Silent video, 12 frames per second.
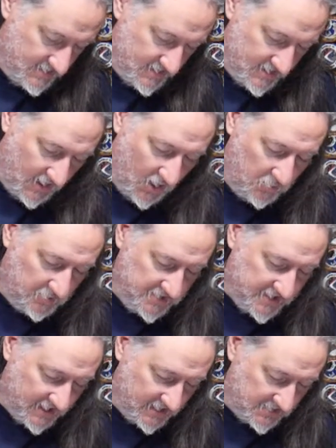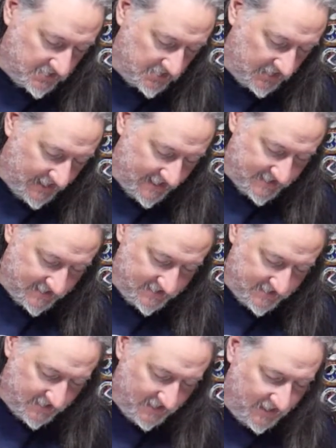Hopeless character
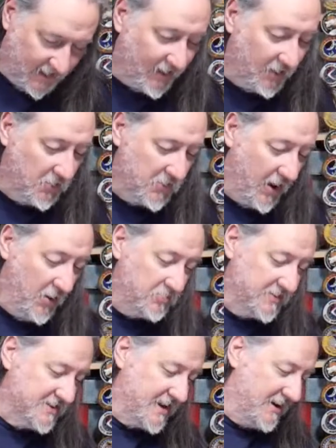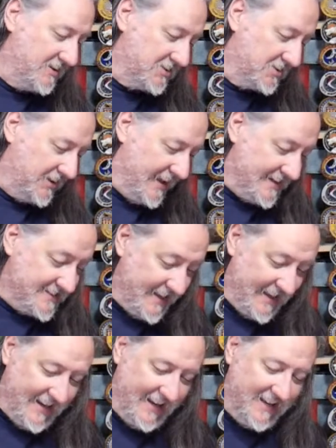classes. Oh, the hopeless character class, the
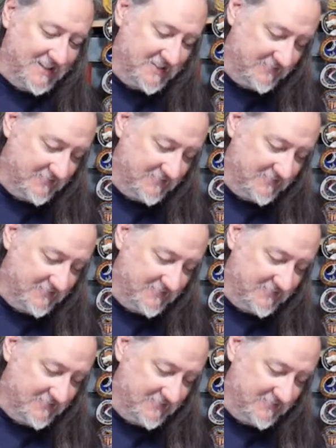idiot.